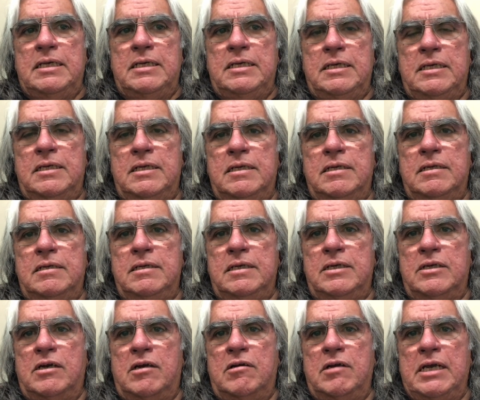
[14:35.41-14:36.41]
in
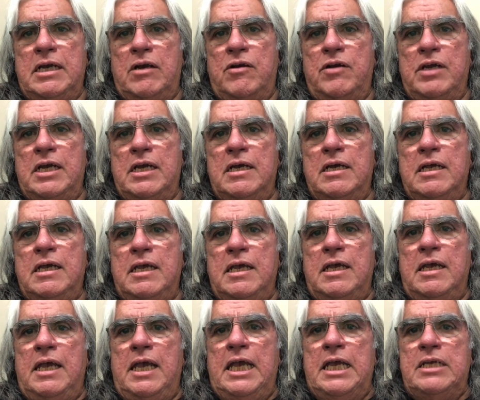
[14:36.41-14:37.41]
our area,
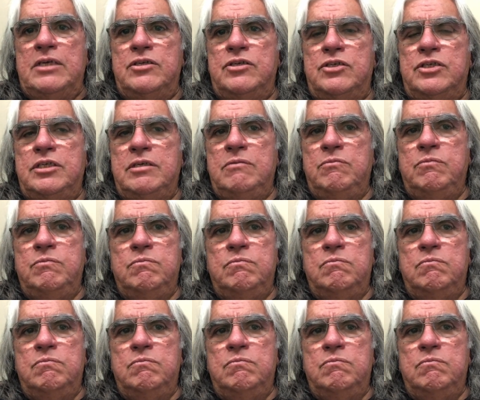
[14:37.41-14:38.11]
and she